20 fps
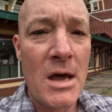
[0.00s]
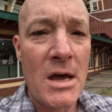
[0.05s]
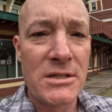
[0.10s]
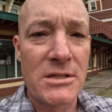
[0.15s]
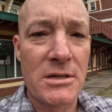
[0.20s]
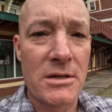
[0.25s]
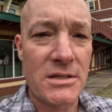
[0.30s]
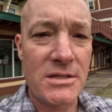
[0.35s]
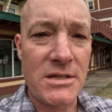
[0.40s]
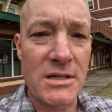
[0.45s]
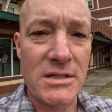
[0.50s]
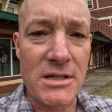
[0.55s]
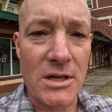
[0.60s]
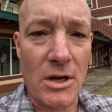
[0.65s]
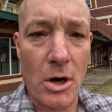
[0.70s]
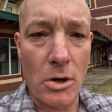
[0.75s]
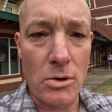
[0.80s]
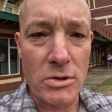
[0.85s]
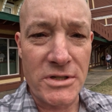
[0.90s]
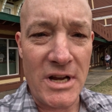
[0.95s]
So this is
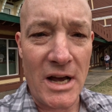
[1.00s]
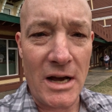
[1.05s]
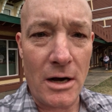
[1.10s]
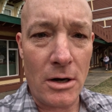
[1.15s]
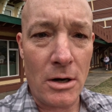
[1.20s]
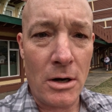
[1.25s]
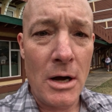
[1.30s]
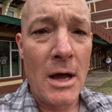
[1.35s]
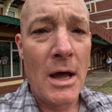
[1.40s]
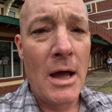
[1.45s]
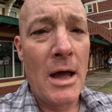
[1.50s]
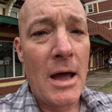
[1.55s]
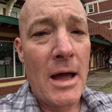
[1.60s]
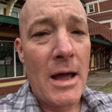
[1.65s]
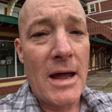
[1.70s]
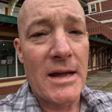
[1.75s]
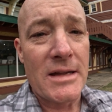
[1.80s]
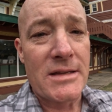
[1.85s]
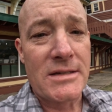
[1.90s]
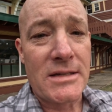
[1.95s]
the hotel.
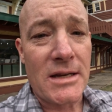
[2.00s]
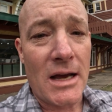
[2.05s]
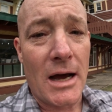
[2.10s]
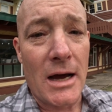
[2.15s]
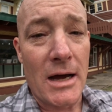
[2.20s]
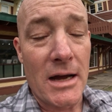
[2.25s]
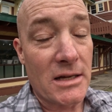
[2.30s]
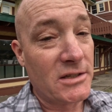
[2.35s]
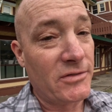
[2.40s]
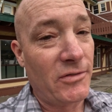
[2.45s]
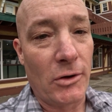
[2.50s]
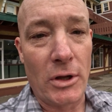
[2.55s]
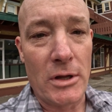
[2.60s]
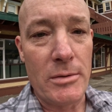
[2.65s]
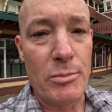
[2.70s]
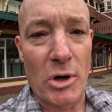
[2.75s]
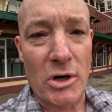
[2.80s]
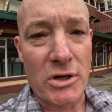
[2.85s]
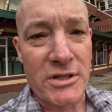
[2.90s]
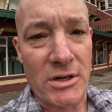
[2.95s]
It's fully
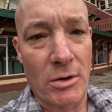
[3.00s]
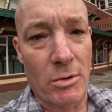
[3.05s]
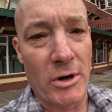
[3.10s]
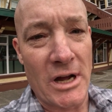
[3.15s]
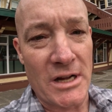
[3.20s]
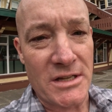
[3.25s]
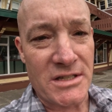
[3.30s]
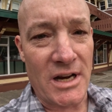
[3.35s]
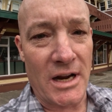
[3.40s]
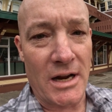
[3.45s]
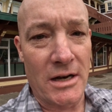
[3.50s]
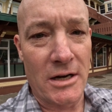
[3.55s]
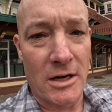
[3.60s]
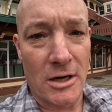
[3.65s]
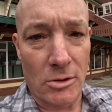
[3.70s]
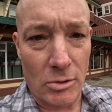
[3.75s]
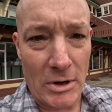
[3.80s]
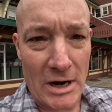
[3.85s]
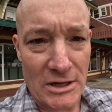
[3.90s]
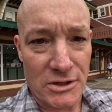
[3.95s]
booked, so we're not staying
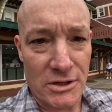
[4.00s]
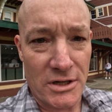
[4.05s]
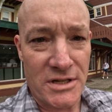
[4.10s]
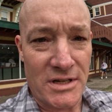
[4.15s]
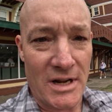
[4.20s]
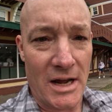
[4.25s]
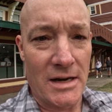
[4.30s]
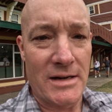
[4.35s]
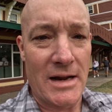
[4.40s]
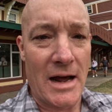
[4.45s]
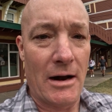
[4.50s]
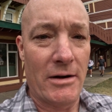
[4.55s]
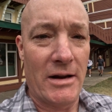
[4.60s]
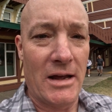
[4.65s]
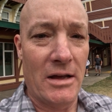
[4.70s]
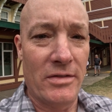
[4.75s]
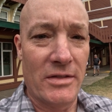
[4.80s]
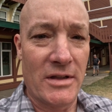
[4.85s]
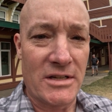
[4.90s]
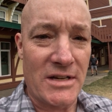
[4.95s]
here. We're actually staying down
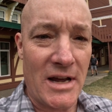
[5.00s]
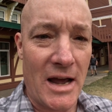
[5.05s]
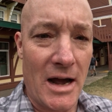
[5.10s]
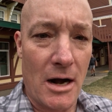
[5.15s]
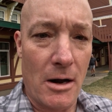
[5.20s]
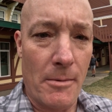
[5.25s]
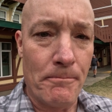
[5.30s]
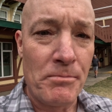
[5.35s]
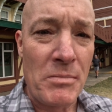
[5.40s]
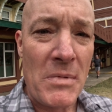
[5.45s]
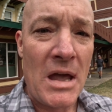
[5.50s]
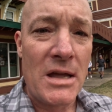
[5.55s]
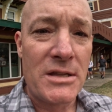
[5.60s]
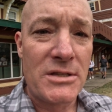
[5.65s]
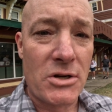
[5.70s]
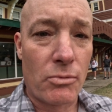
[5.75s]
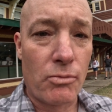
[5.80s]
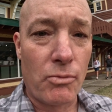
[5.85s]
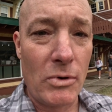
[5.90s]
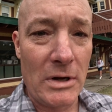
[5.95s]
in the town.
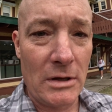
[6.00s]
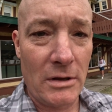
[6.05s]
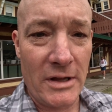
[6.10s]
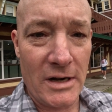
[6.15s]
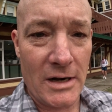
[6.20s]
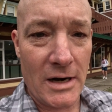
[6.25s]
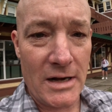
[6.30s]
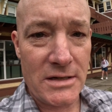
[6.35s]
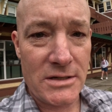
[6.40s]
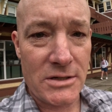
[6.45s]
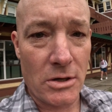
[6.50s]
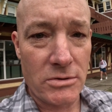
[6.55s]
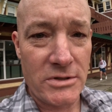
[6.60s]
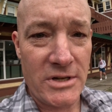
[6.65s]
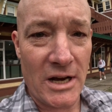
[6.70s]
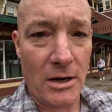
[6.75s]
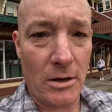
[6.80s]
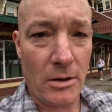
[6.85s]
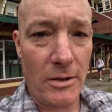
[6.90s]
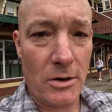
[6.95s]
It's a really nice
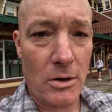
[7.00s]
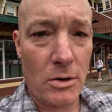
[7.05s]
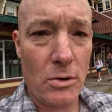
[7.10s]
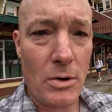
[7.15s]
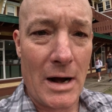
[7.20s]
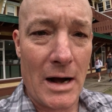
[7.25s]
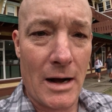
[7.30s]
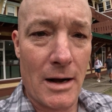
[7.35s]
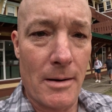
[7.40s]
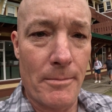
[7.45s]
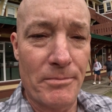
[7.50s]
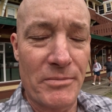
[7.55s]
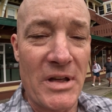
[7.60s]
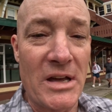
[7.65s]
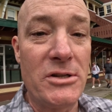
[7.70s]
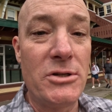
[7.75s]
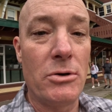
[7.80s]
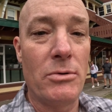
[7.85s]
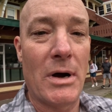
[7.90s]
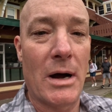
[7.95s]
hotel though.
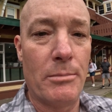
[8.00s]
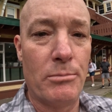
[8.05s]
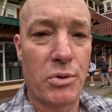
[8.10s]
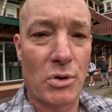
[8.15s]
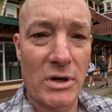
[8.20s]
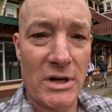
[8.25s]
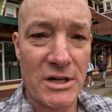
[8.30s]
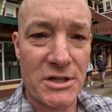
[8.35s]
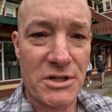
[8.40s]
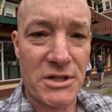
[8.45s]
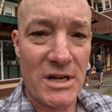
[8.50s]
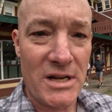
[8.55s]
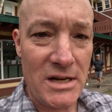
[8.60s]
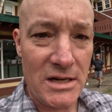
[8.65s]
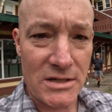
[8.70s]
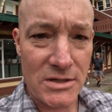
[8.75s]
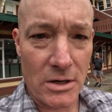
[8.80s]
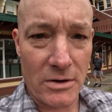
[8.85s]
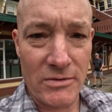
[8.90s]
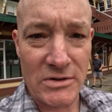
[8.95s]
They do a British tea
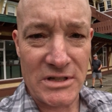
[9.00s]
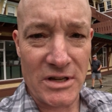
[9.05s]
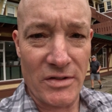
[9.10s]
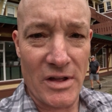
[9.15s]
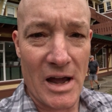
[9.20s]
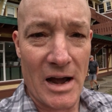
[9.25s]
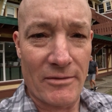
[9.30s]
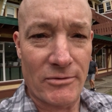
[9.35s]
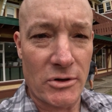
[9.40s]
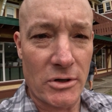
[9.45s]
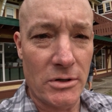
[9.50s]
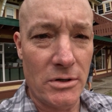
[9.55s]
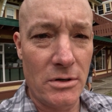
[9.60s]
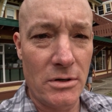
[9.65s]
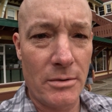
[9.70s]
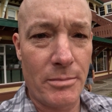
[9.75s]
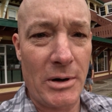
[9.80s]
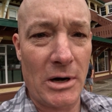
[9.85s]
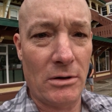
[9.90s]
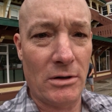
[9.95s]
service in the
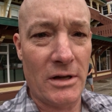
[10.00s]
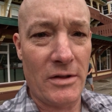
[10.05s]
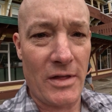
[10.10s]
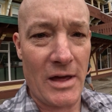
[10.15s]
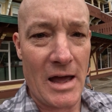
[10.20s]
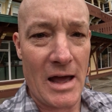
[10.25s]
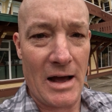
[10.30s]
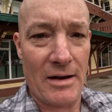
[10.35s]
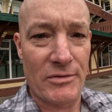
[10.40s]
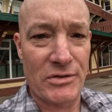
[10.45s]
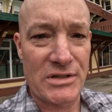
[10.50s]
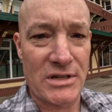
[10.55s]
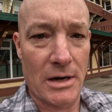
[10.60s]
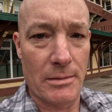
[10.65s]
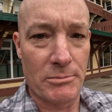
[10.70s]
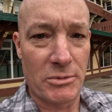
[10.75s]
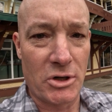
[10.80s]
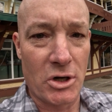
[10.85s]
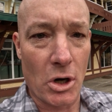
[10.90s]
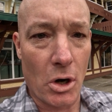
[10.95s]
afternoon. Apparently they have
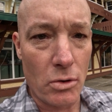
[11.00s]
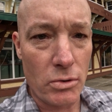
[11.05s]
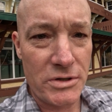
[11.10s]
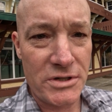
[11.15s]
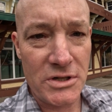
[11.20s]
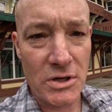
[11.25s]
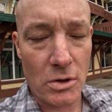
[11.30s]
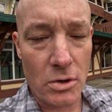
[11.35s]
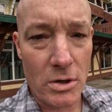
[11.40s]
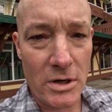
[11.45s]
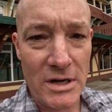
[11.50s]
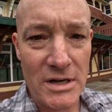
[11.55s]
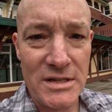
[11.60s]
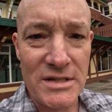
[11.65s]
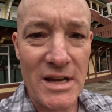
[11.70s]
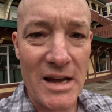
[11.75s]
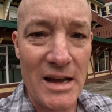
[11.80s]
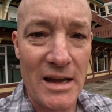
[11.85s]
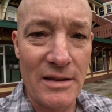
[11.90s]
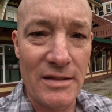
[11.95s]
some ghost
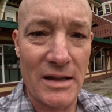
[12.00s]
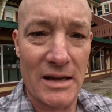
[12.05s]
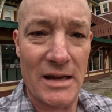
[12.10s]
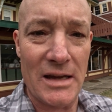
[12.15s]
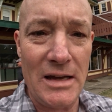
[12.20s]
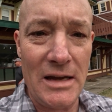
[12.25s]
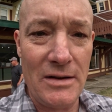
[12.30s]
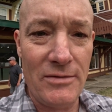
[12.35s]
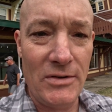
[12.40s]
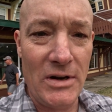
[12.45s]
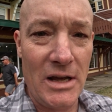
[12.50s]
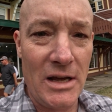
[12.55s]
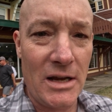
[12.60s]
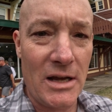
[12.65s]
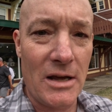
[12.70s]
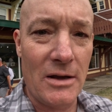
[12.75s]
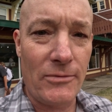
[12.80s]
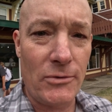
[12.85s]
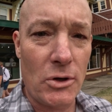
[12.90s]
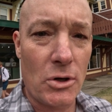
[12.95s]
stories in the evening
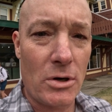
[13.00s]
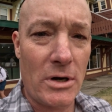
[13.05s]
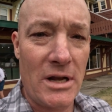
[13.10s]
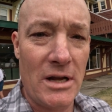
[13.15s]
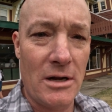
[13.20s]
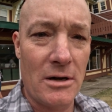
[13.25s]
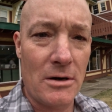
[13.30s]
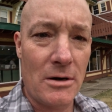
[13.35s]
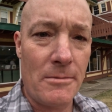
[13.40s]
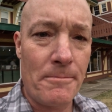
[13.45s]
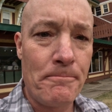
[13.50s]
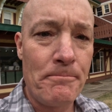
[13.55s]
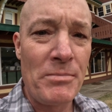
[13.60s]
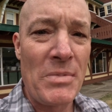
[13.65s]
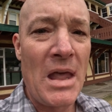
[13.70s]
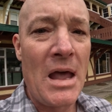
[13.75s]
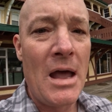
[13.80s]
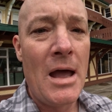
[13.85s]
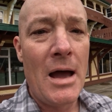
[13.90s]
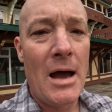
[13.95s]
if you're here.
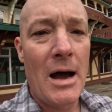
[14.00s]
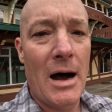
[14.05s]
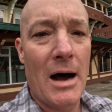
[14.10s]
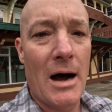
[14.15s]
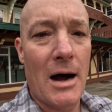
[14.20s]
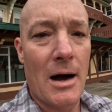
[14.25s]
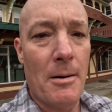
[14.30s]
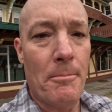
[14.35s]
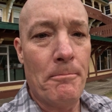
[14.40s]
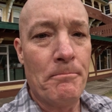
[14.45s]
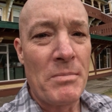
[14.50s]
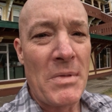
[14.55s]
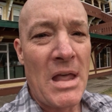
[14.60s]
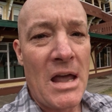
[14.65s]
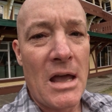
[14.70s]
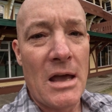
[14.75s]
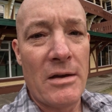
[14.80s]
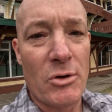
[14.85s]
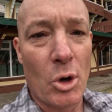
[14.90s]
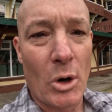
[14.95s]

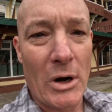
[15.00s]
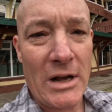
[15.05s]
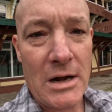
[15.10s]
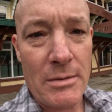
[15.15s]
If you want to